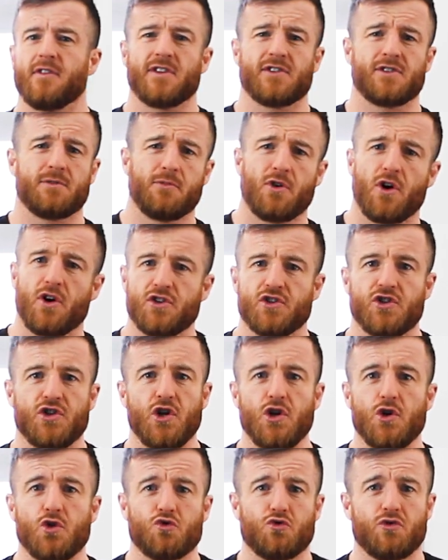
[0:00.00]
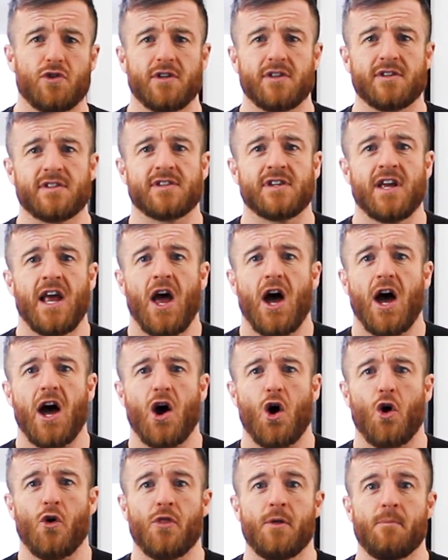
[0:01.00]
There's some nice nutrients
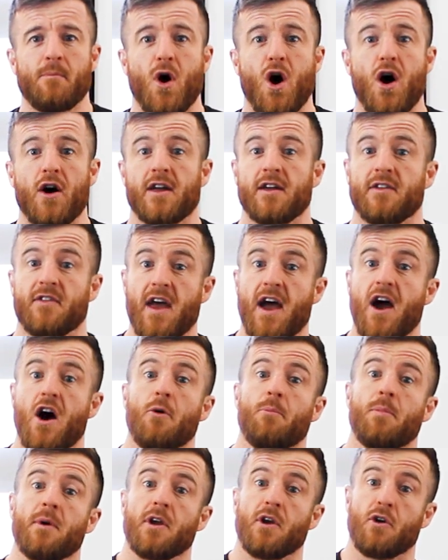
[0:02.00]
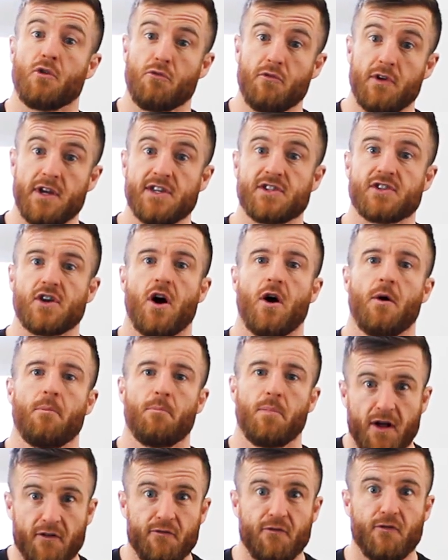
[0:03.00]
on the market that help increase our
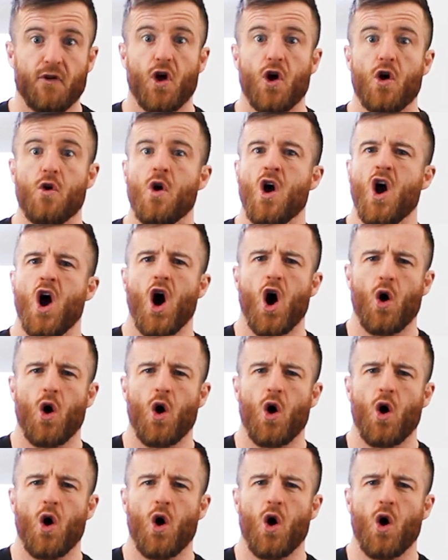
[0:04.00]
blood flow,